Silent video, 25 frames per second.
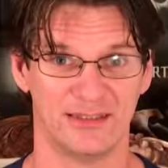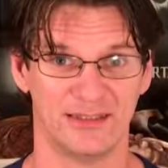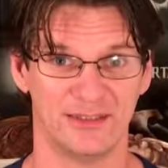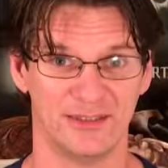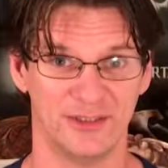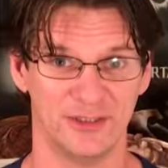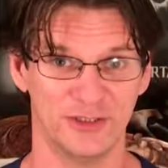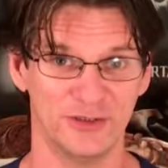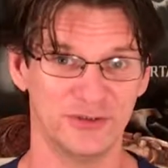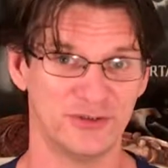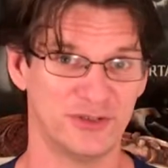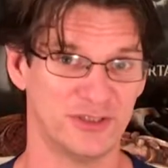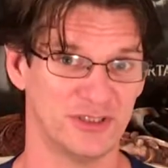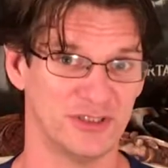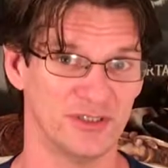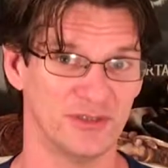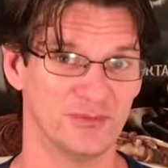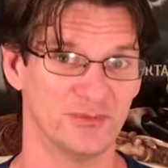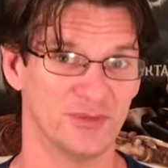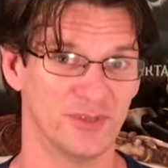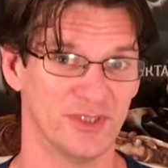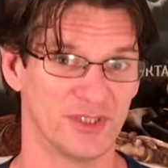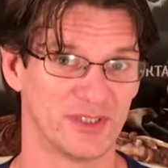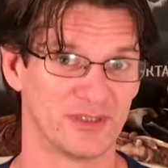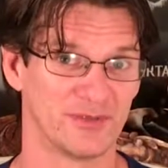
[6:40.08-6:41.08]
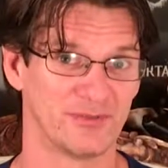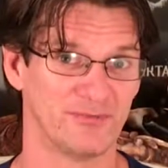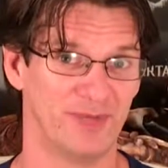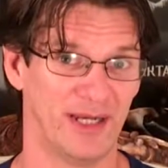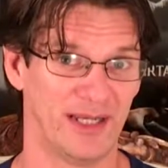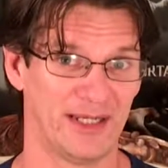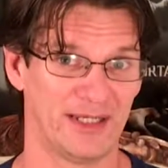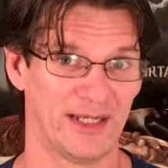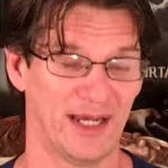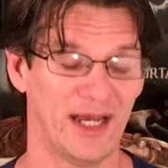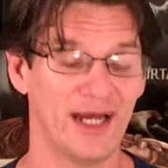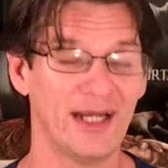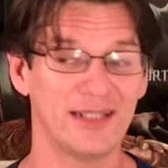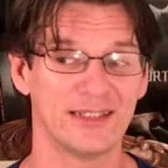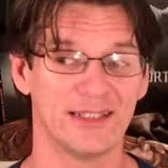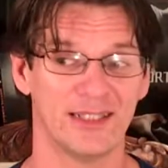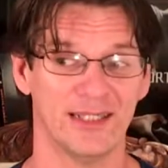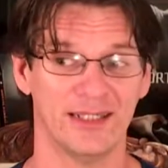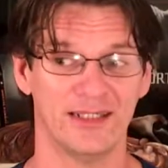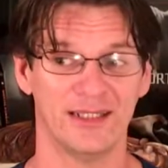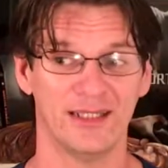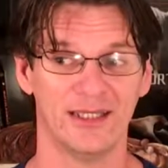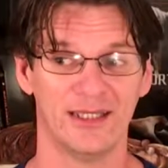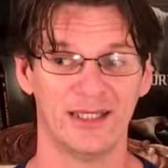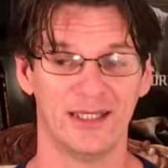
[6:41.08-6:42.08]
YouTube with my
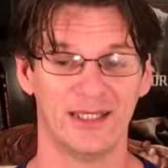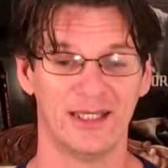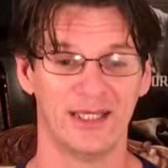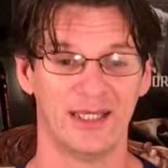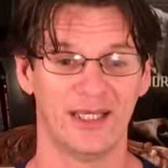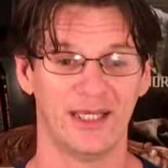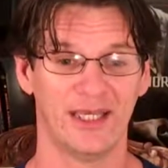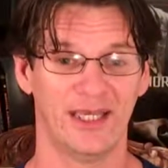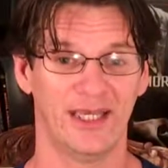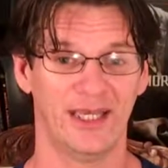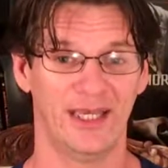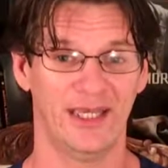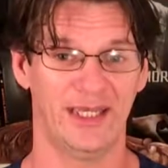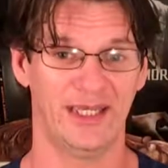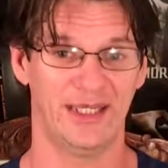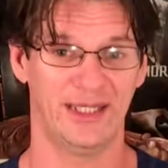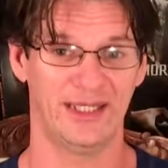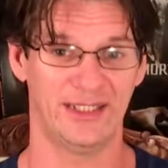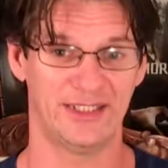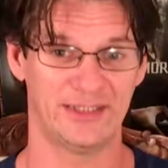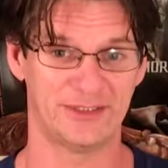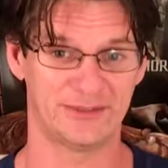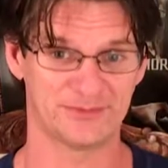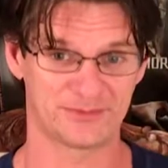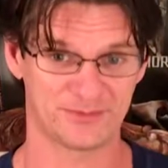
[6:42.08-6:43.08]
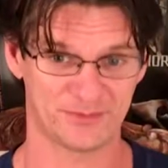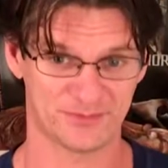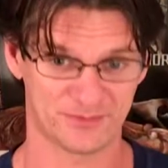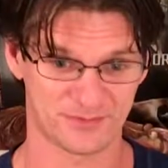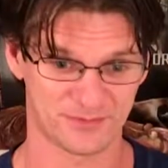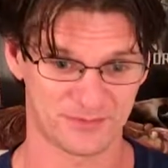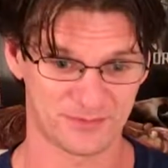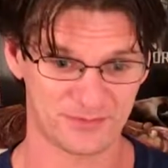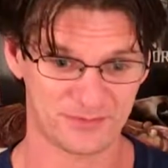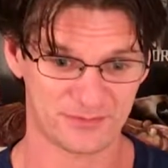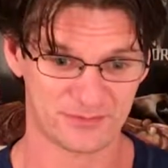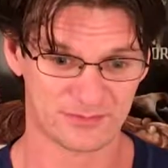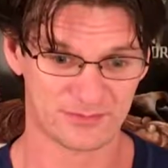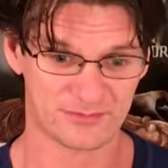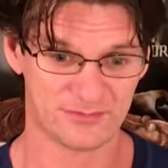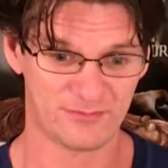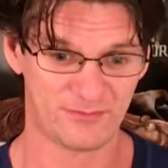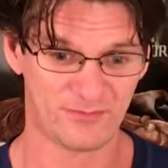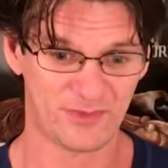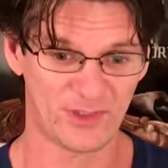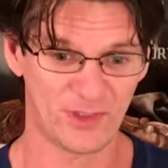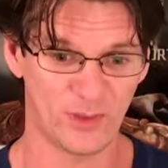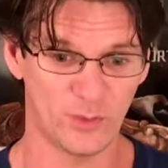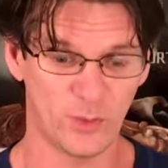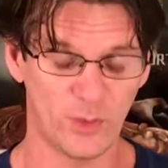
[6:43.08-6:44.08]
content, and
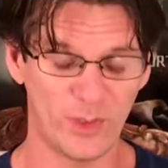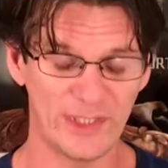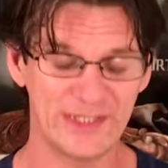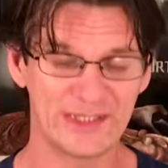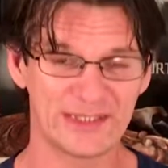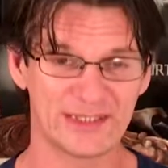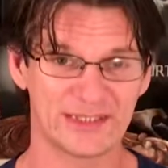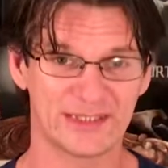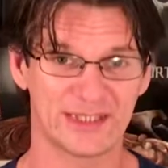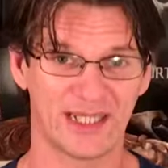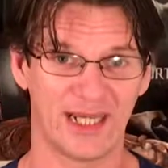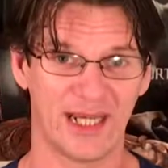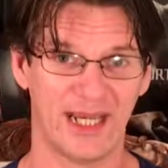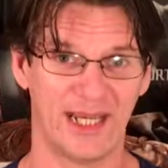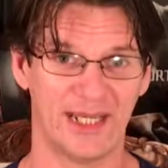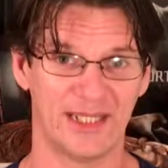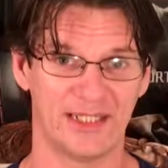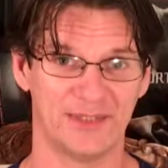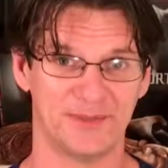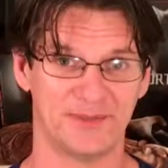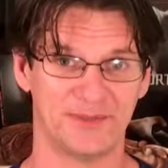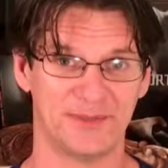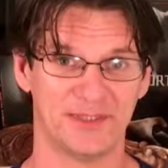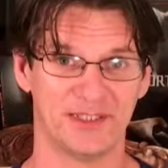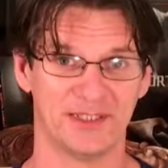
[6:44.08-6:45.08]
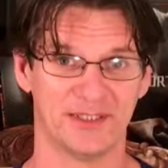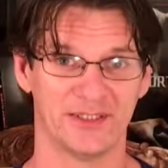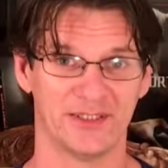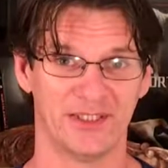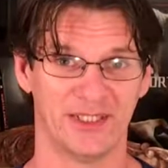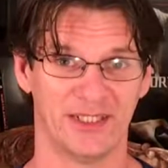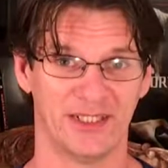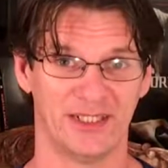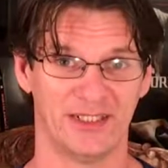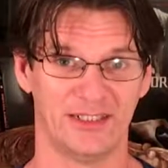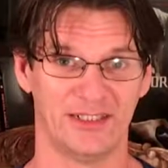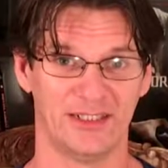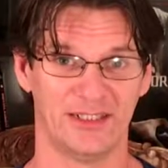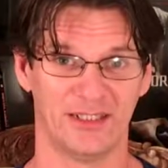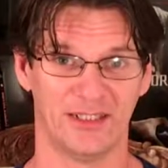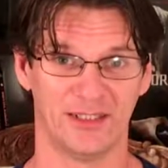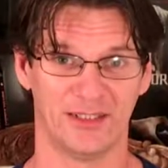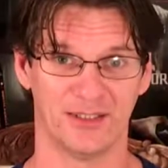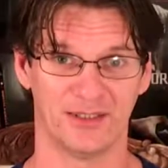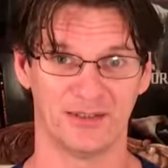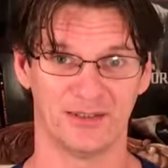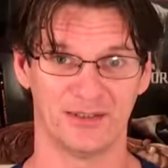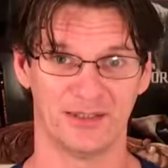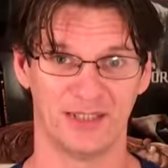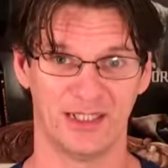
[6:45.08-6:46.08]
once I feel that you
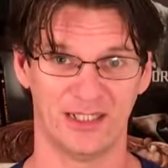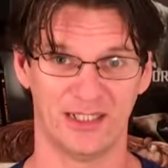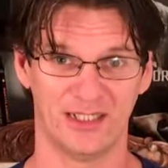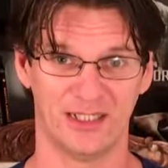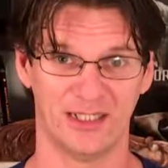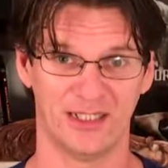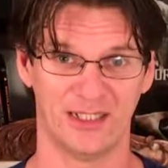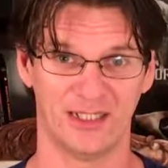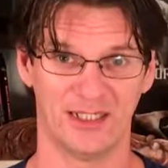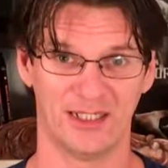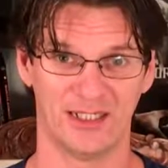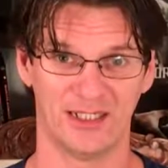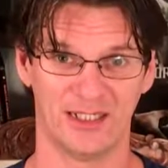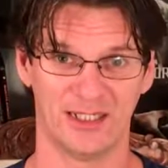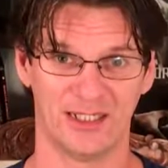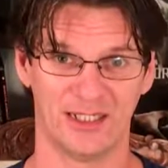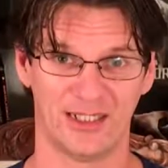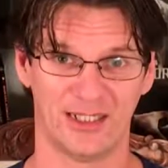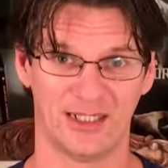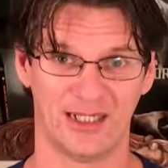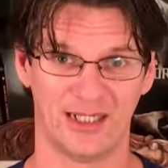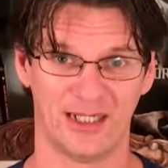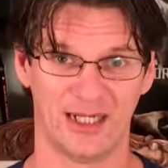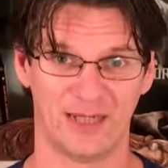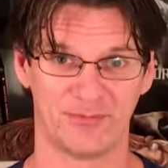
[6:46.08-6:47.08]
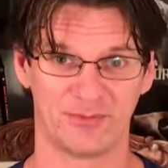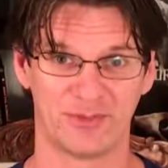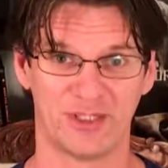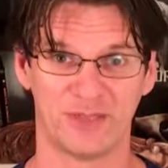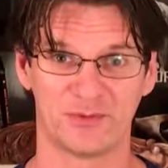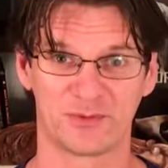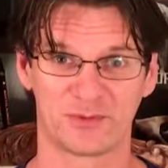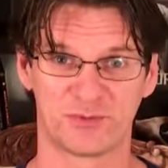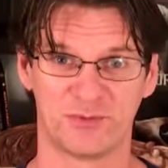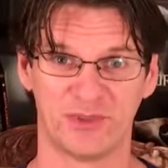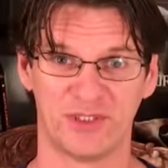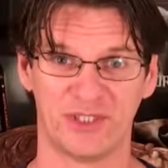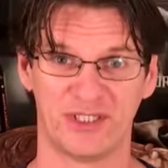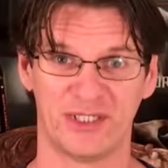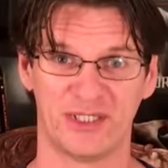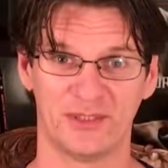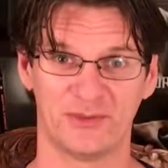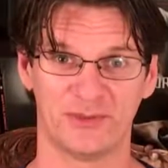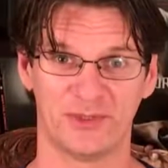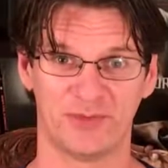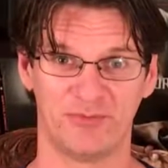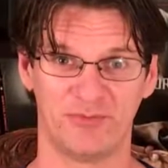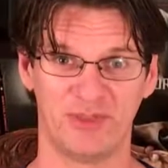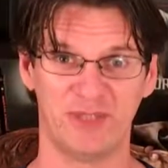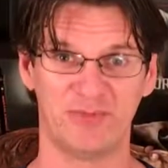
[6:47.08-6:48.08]
know I'm comfortable enough
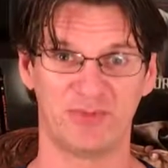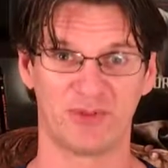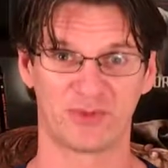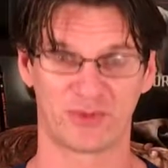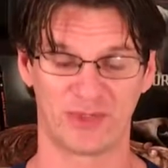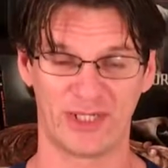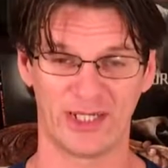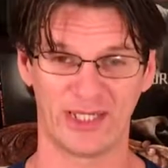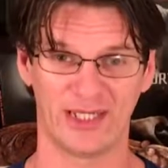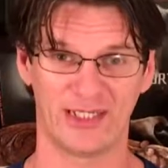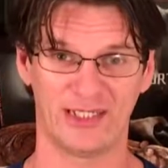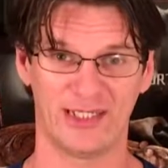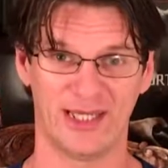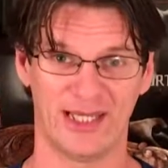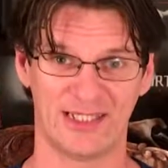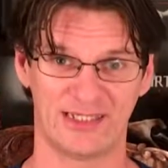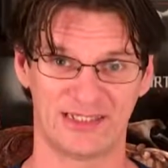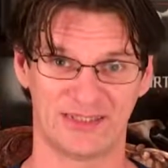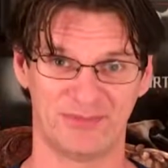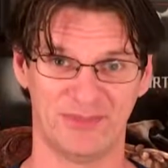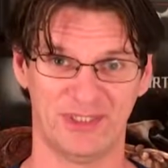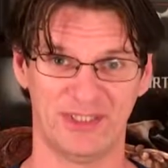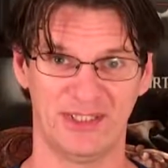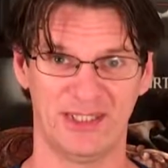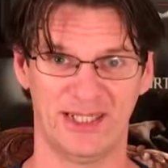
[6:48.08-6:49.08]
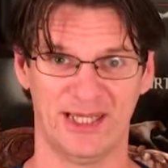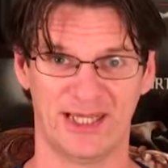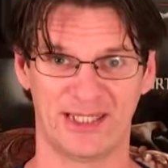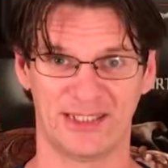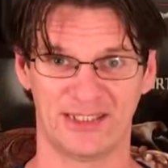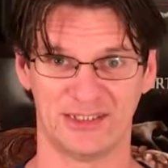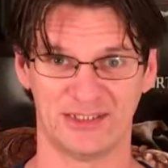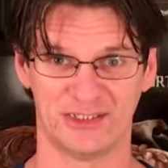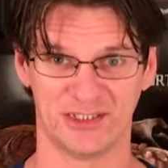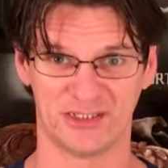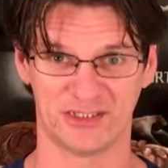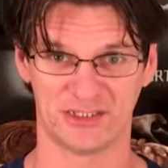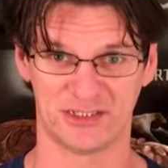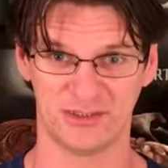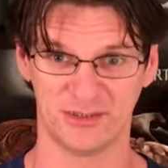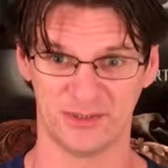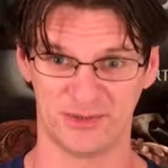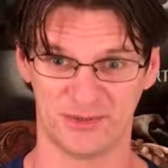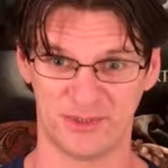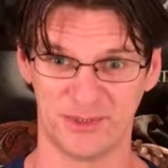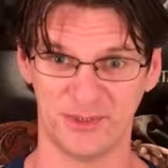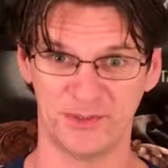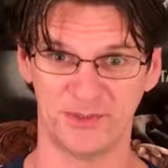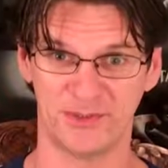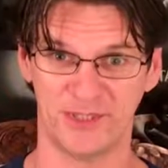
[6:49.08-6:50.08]
with people recognizing me that I can just do a
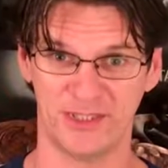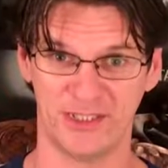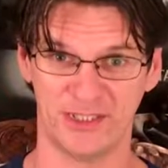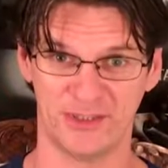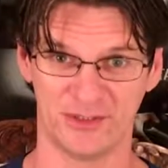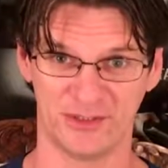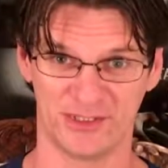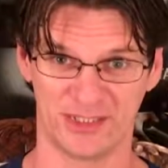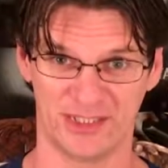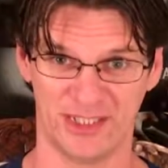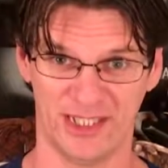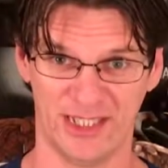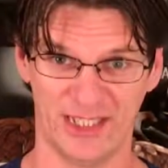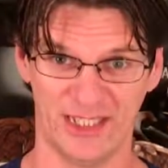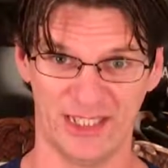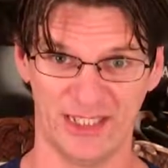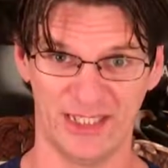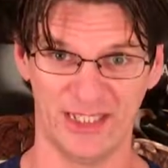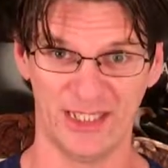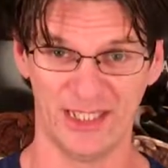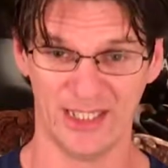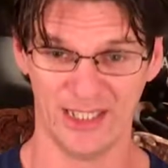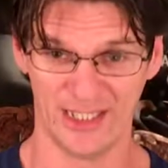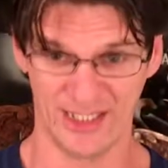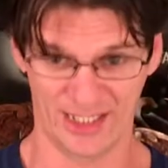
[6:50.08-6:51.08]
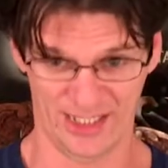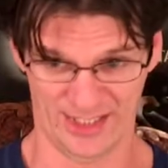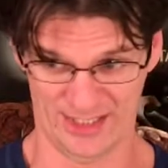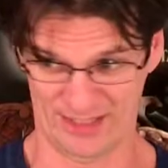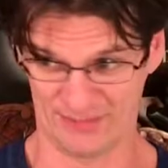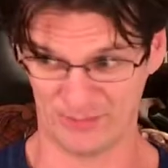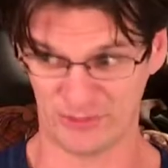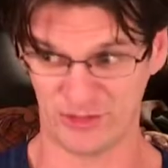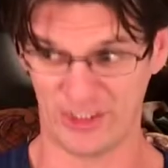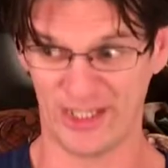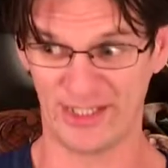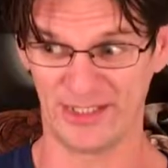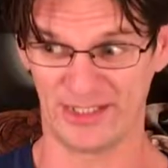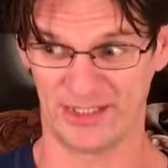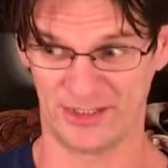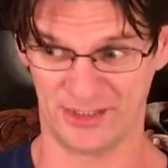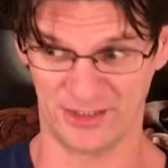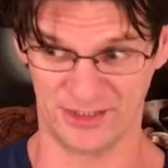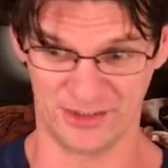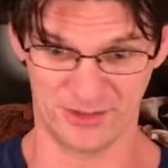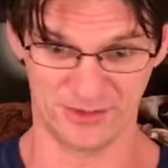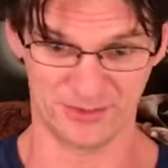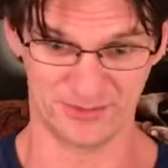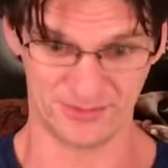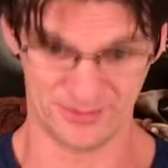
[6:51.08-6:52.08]
few videos a day, and I'm trying to
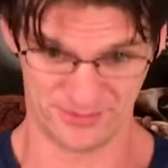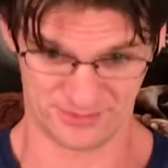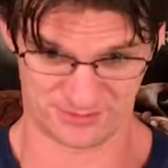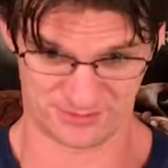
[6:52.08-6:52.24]
do